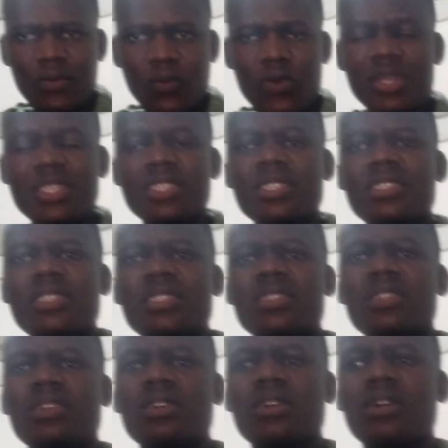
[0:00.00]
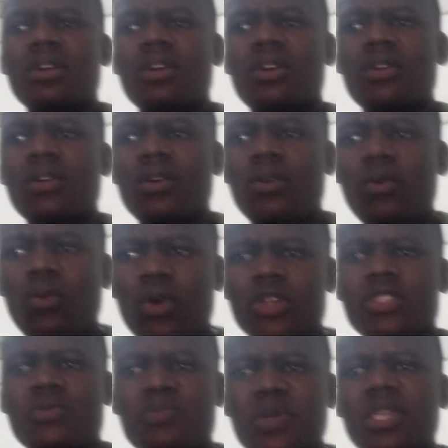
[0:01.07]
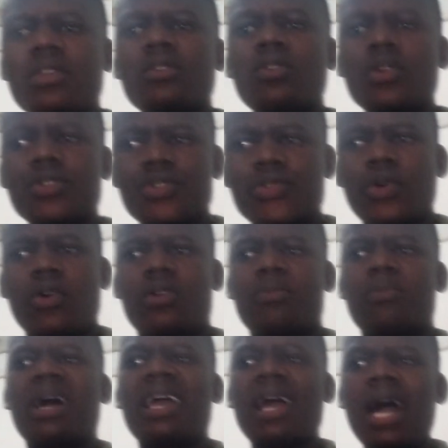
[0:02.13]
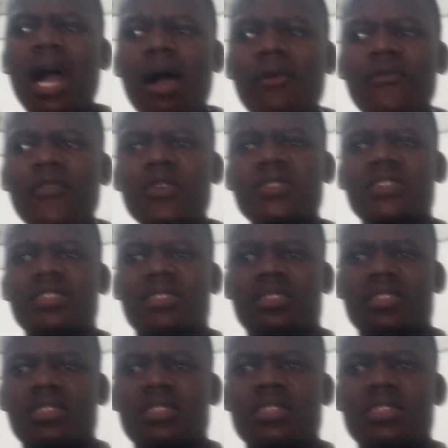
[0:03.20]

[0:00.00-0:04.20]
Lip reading: which was being controlled by armed forces